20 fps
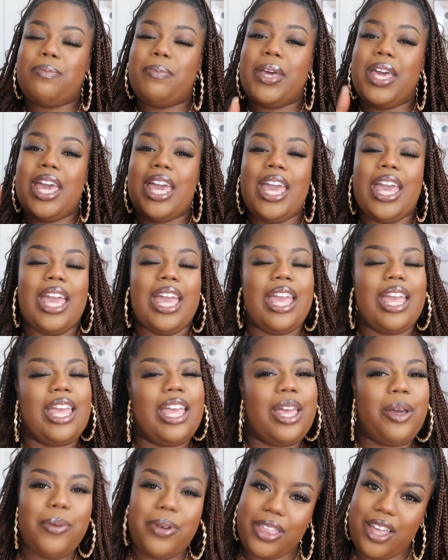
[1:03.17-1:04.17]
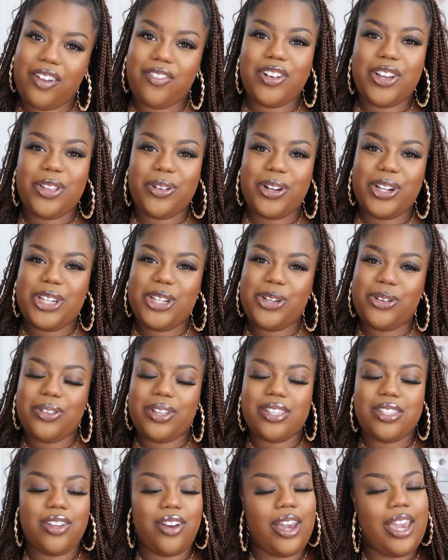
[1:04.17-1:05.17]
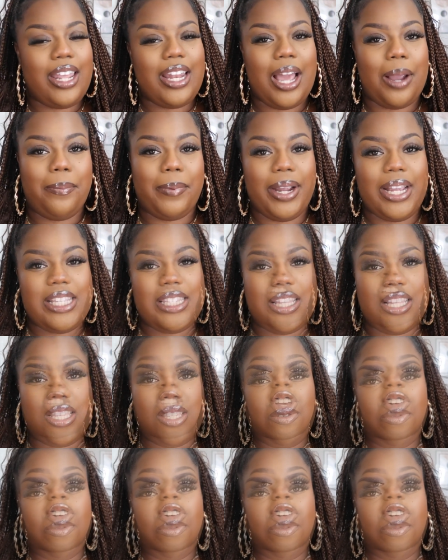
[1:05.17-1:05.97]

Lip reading: But without further ado, let's go ahead and hop right into this.